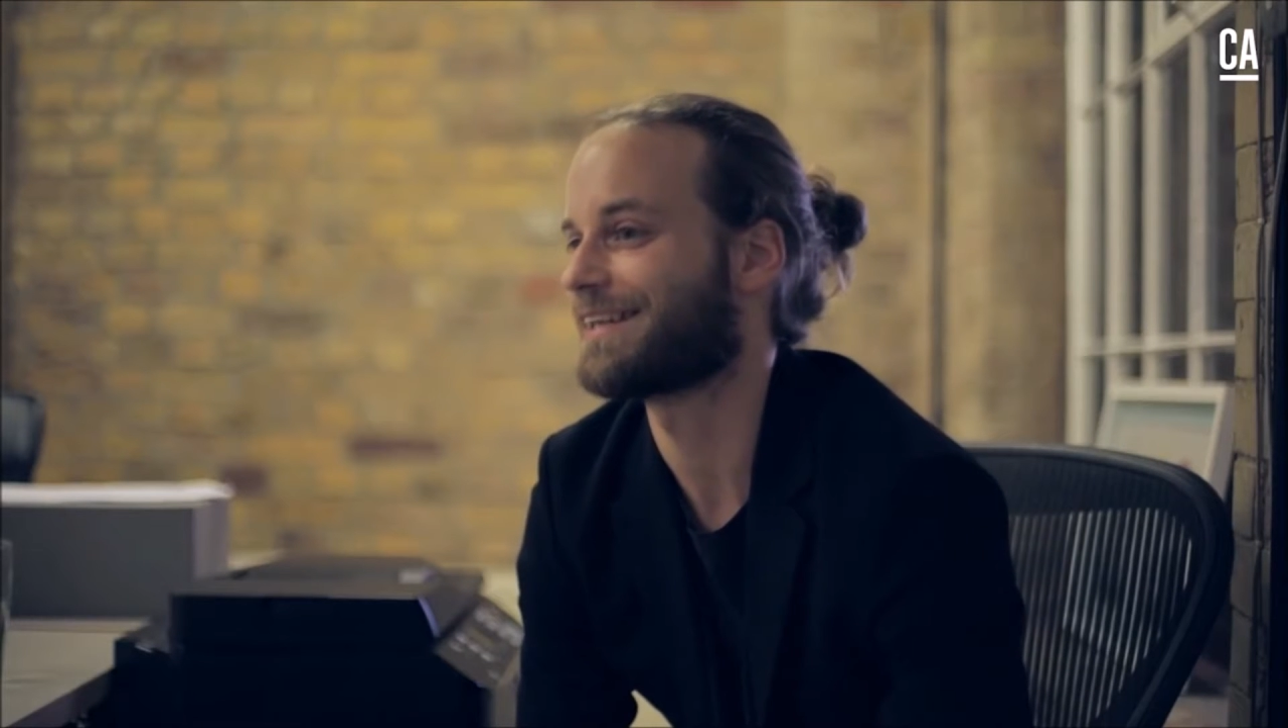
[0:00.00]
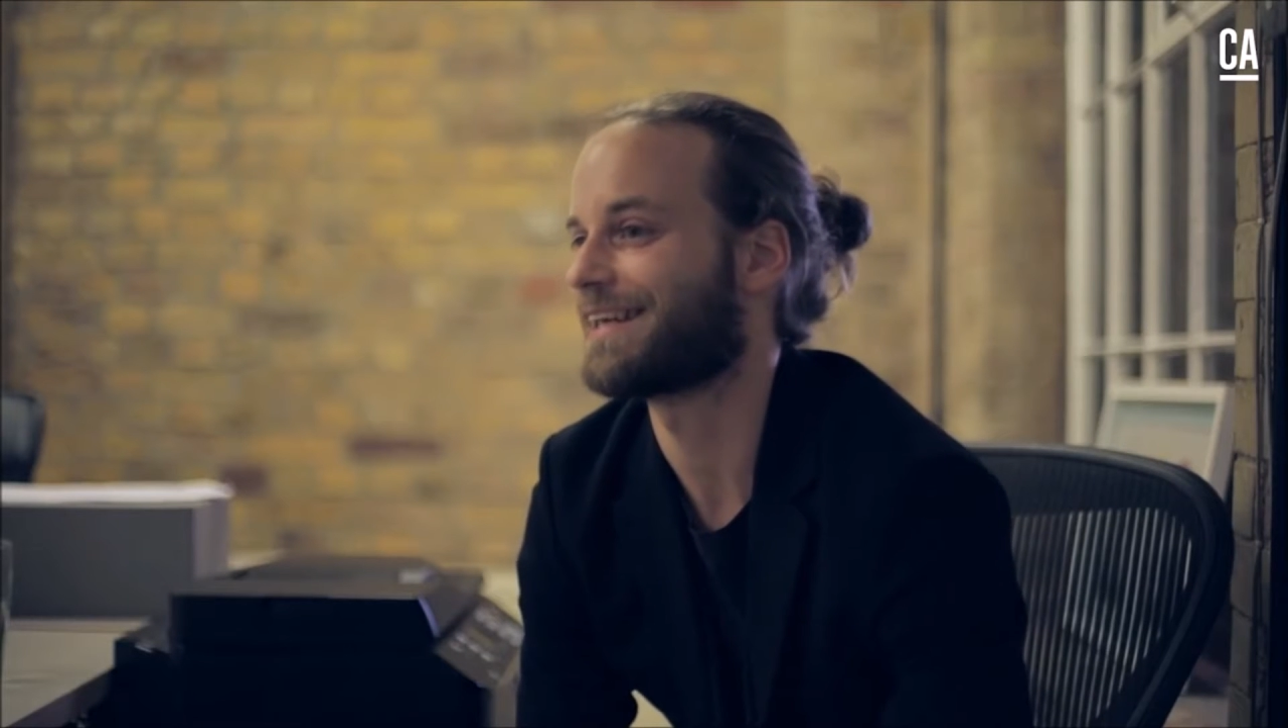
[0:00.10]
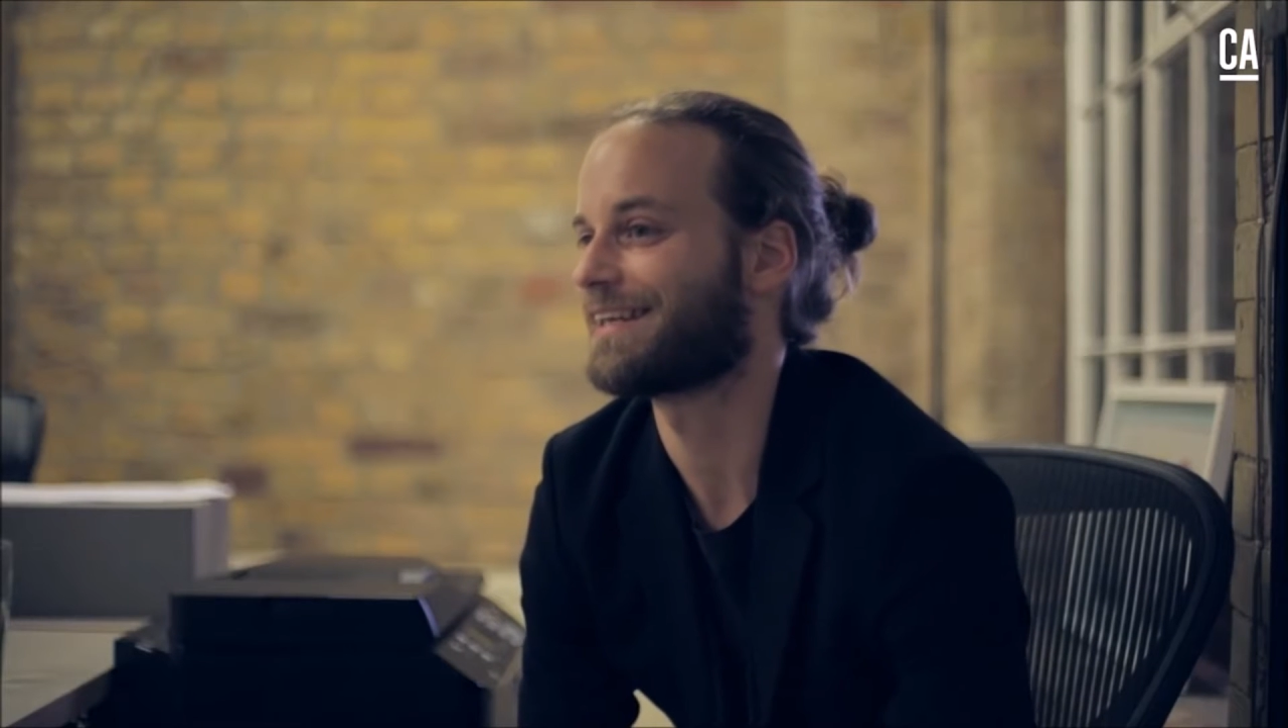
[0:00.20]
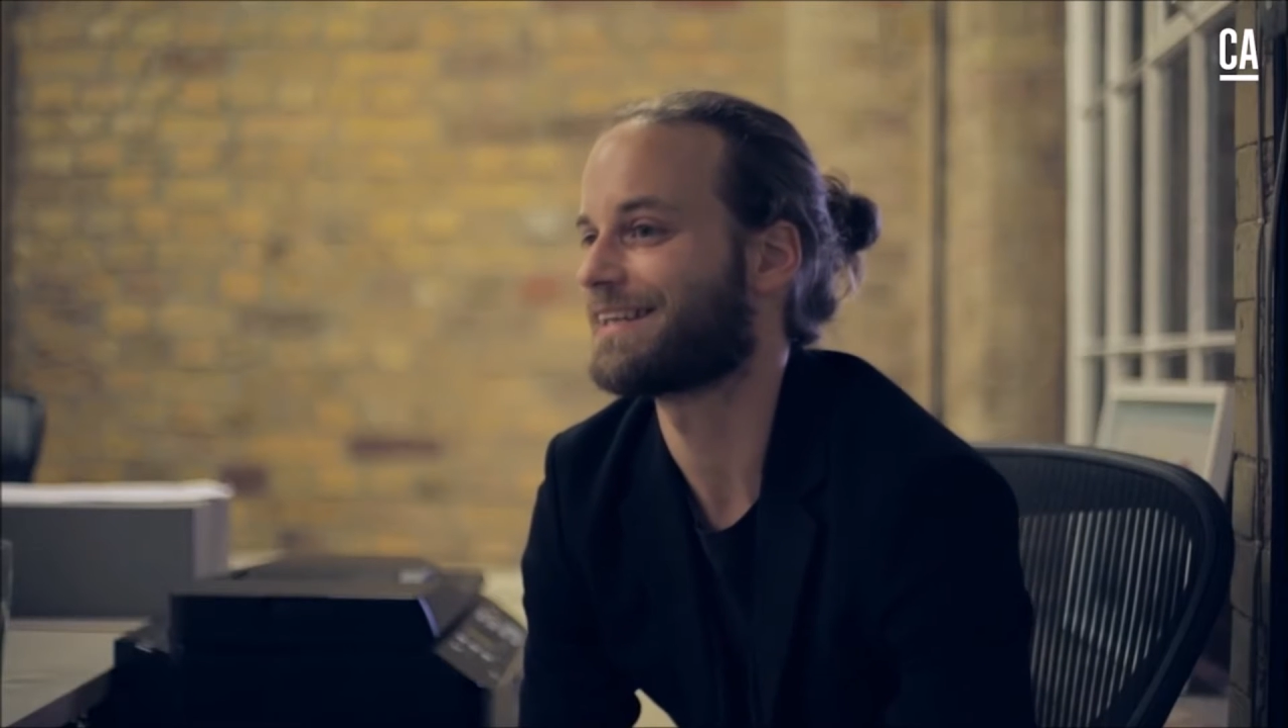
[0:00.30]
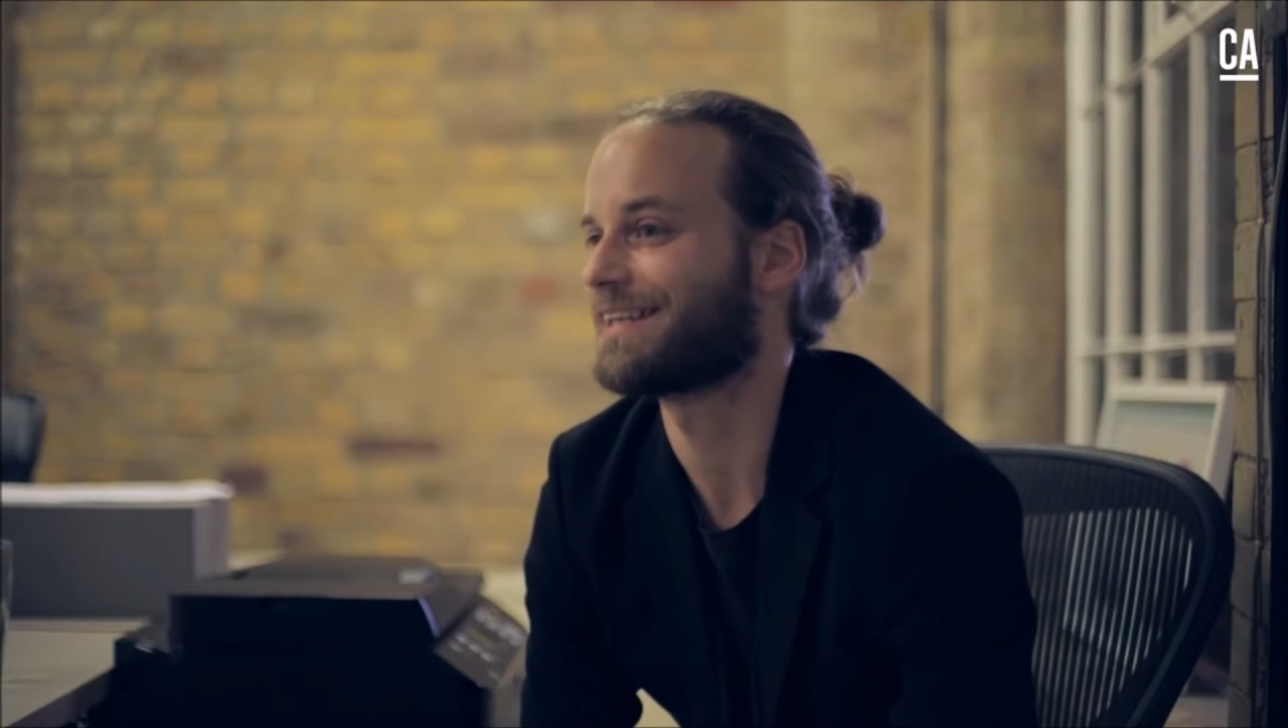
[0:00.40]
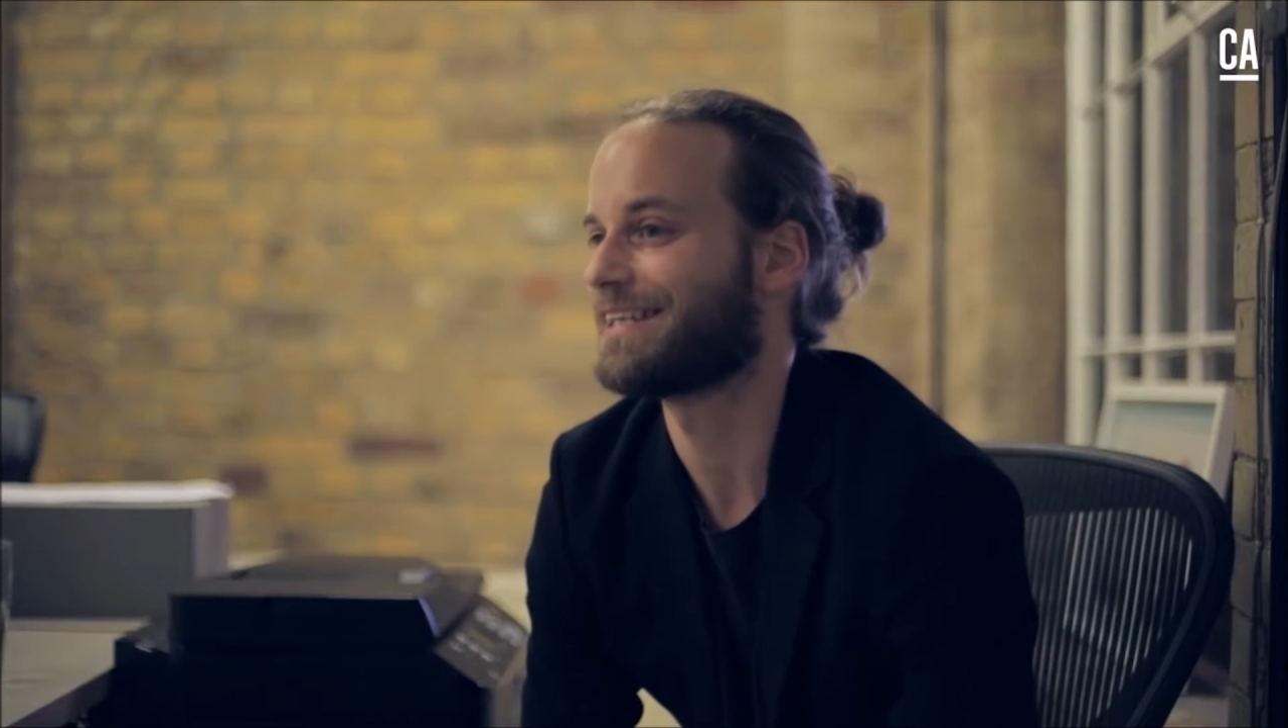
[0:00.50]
and then